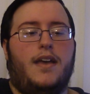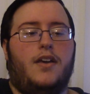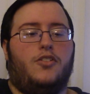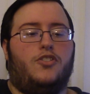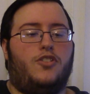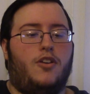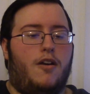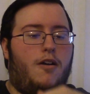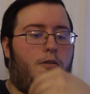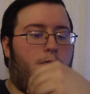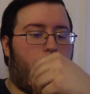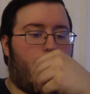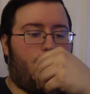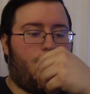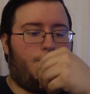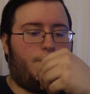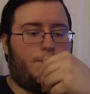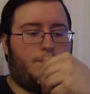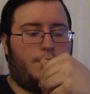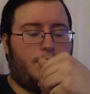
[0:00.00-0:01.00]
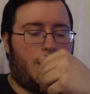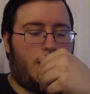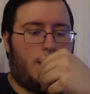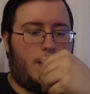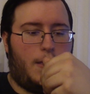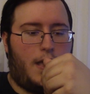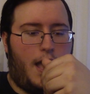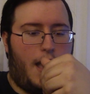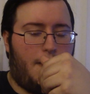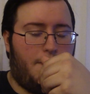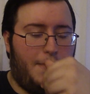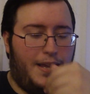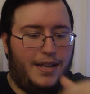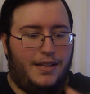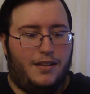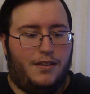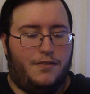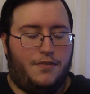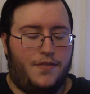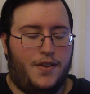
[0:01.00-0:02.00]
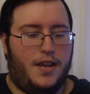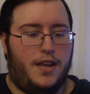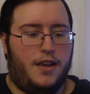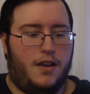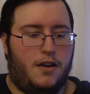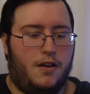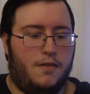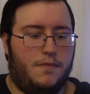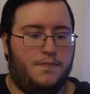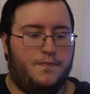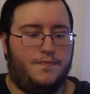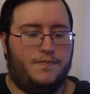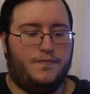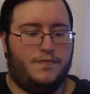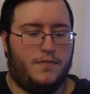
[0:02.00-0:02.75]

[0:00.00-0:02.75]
So, I'm making this video